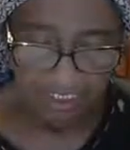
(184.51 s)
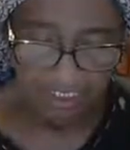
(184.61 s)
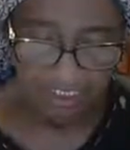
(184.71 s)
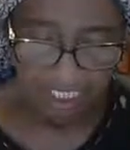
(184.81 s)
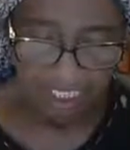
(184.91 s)

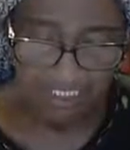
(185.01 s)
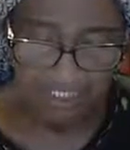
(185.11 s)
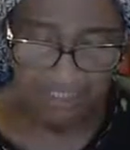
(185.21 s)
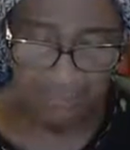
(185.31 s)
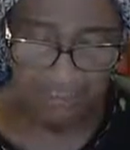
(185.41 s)
say ye
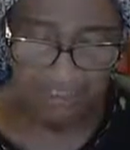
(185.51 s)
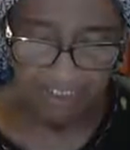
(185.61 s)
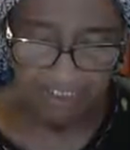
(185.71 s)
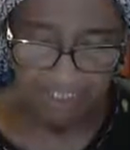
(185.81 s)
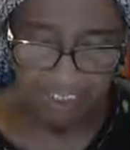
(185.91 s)
to the
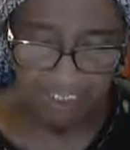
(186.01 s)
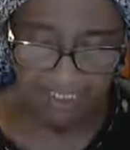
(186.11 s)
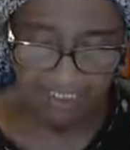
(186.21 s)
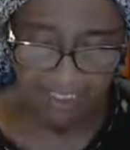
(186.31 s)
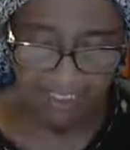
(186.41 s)
good man
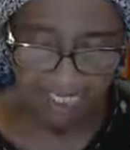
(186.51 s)
of the